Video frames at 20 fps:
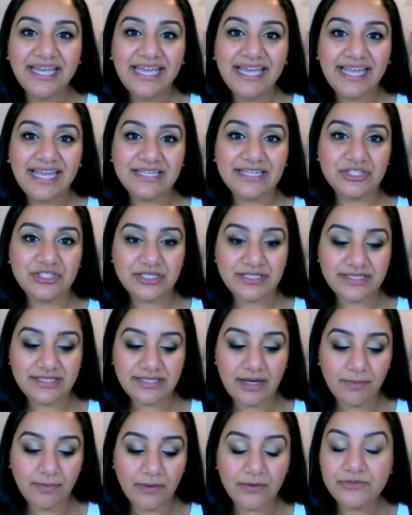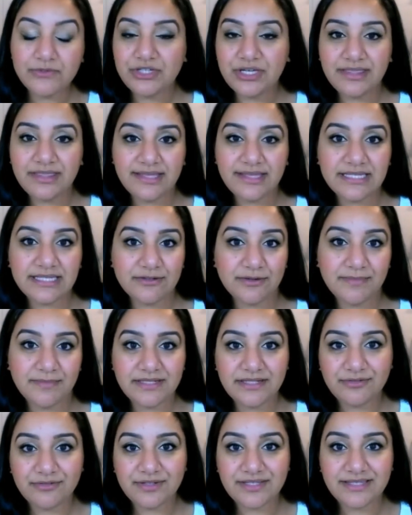It's just approaching things from a
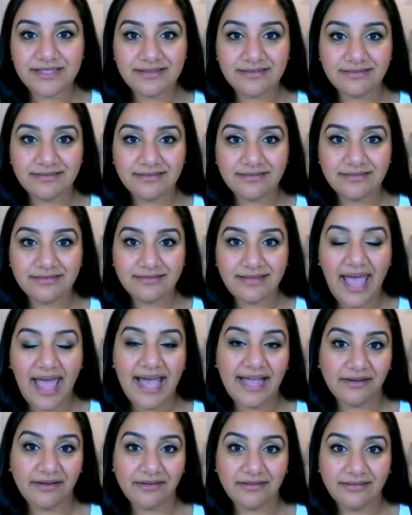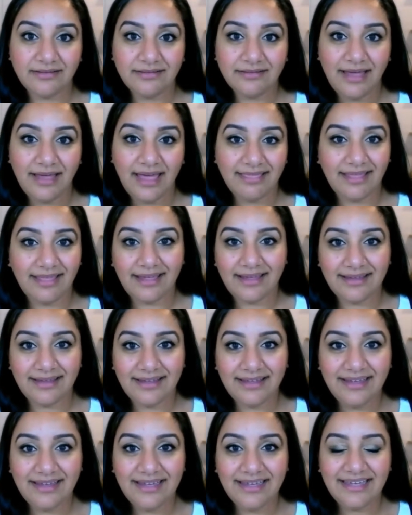different angle. And like,
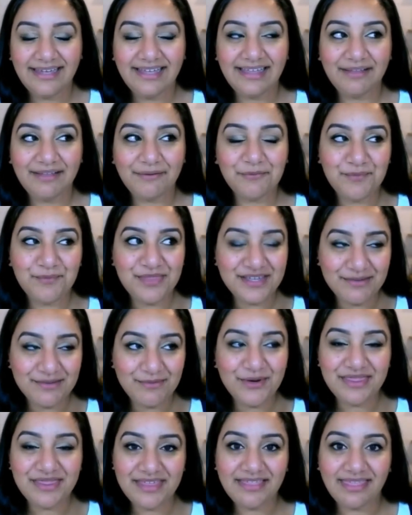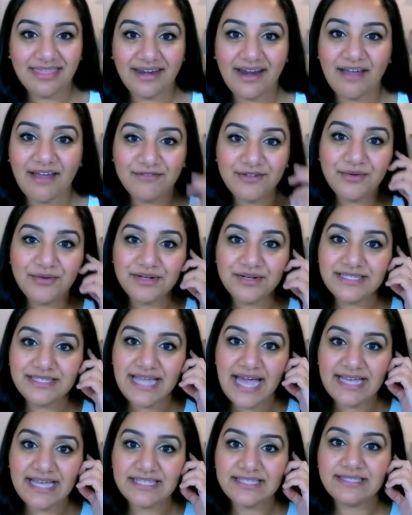the one thing that I've noticed
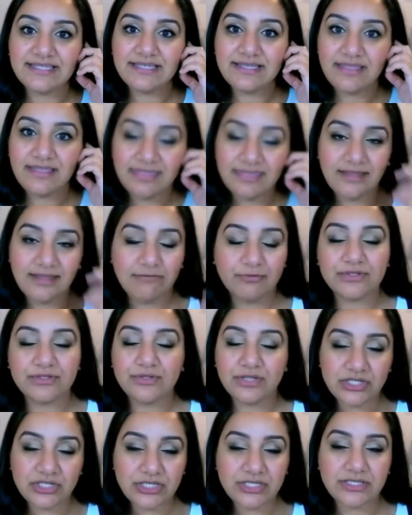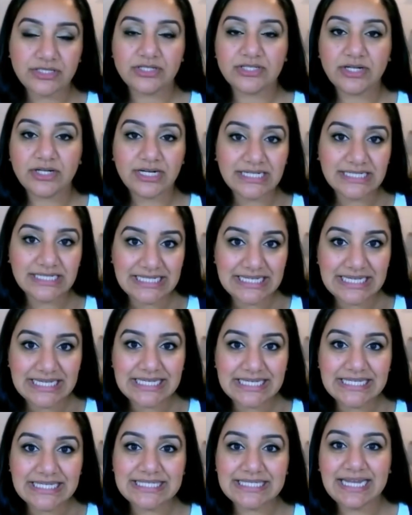as restrictions are starting to
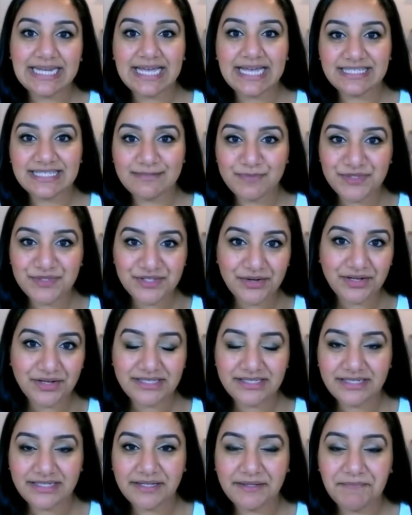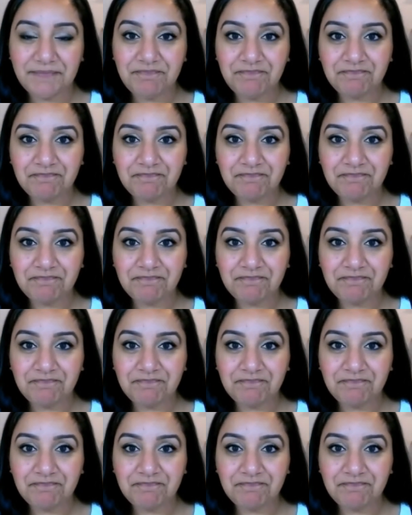ease, and as I'm starting to,